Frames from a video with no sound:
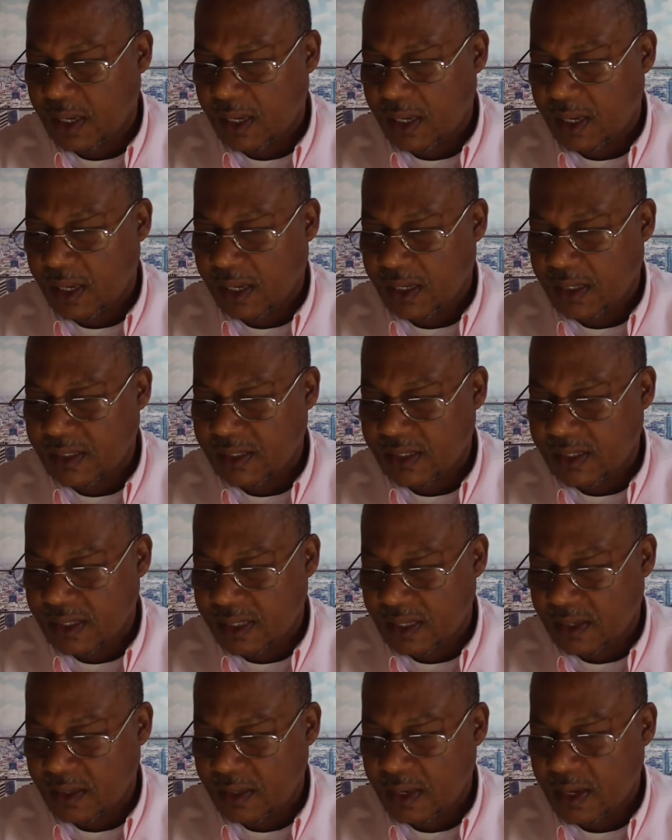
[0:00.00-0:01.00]

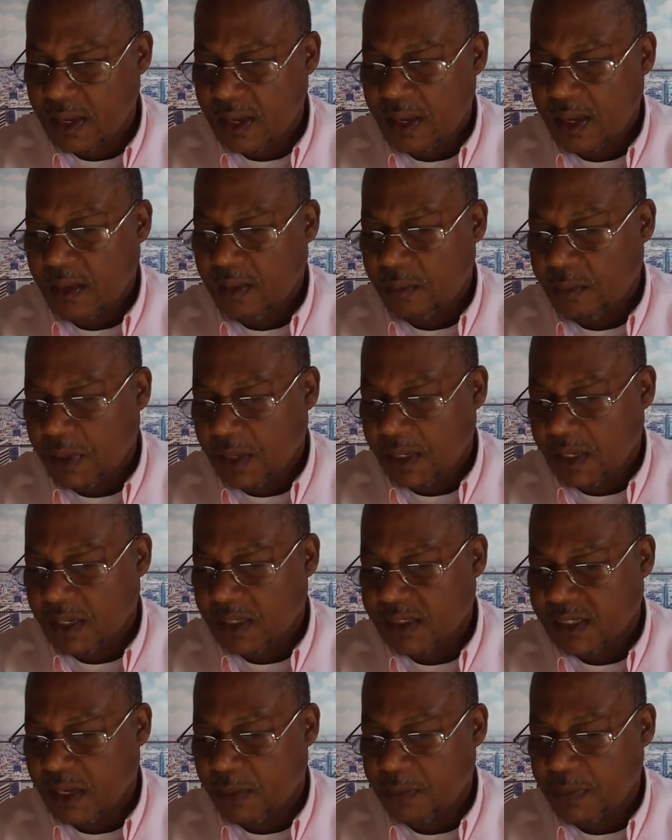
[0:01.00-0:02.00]
ecclesia, meaning
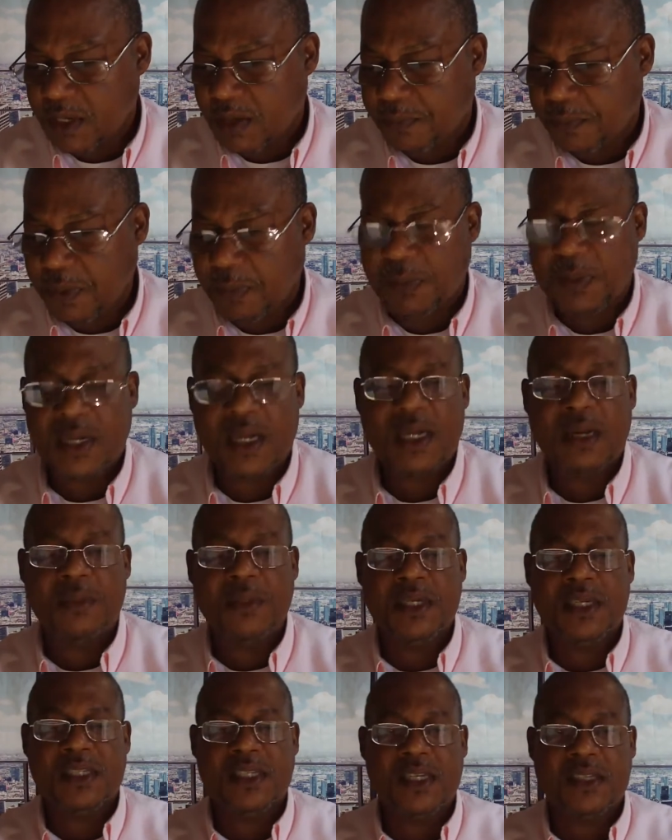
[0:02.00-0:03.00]
assembly of people. Now, let
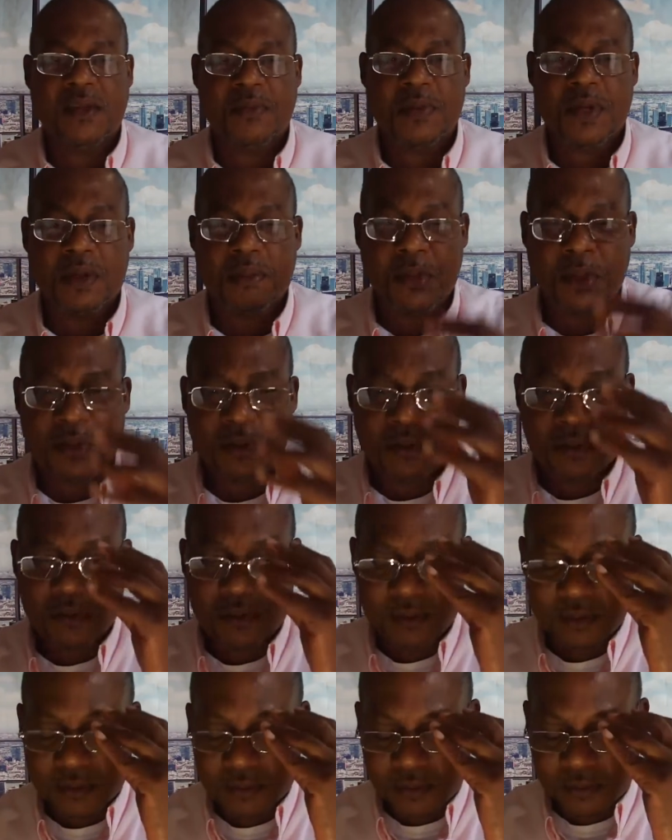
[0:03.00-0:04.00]
me just say something about
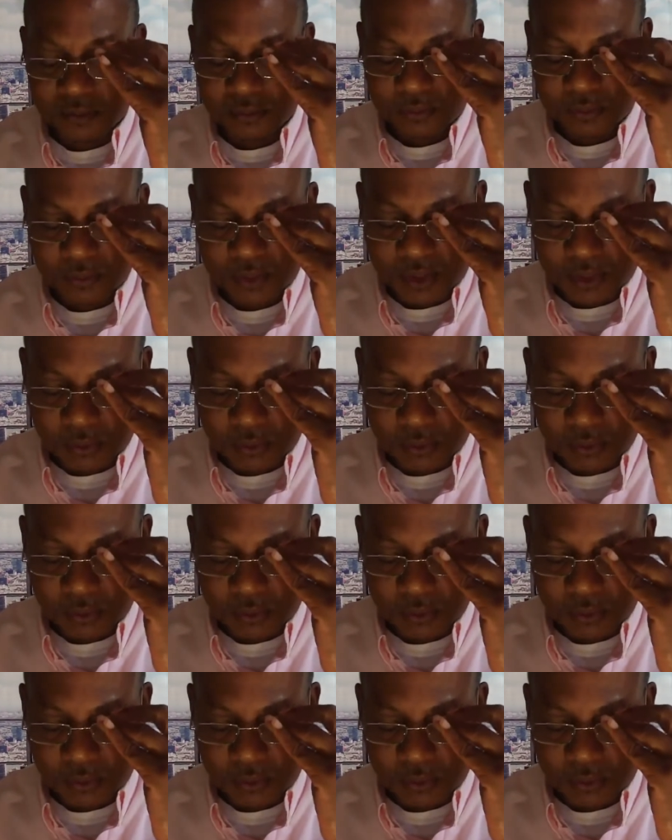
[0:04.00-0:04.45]
my,